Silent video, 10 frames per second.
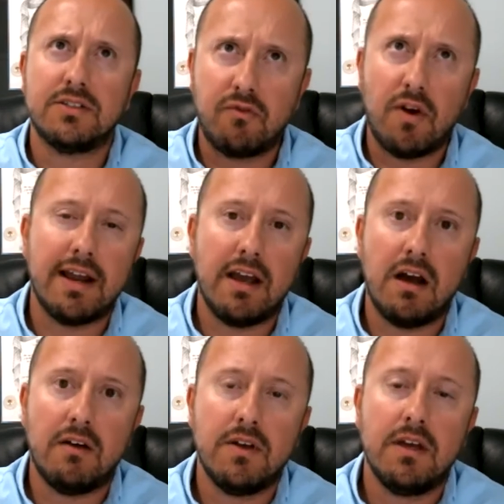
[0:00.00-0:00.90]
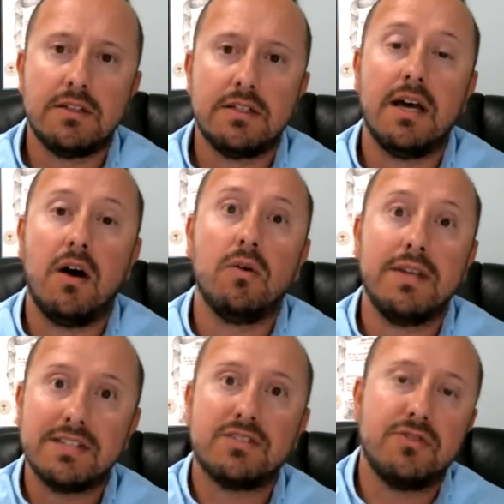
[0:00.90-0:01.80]
Friday off today.
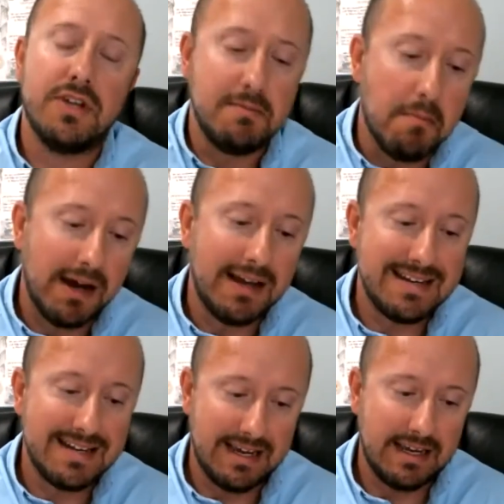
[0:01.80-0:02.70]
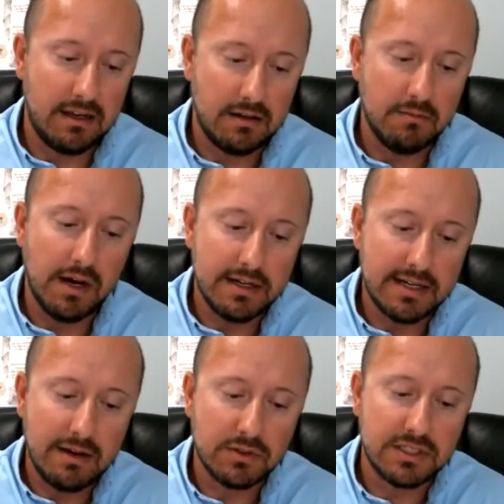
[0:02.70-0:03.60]
Yesterday, Monday
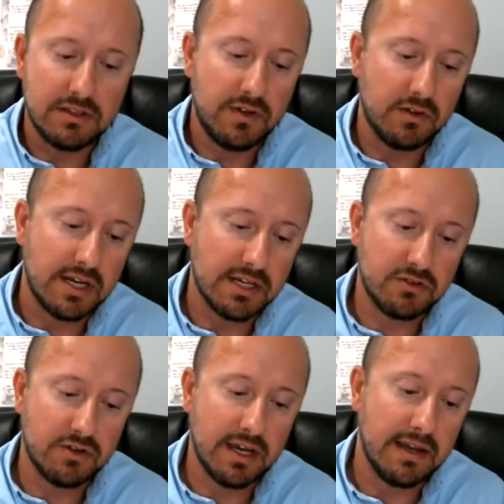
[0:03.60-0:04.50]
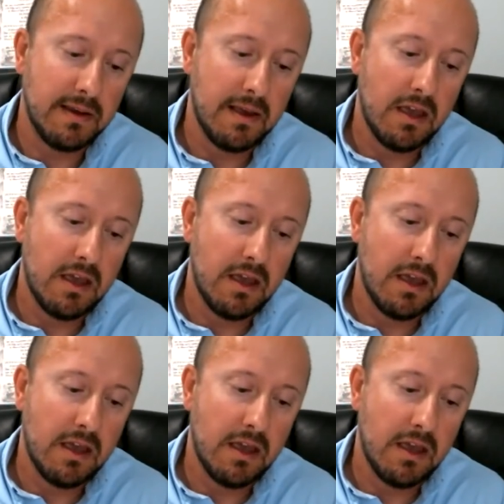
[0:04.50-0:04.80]
was in the field yesterday,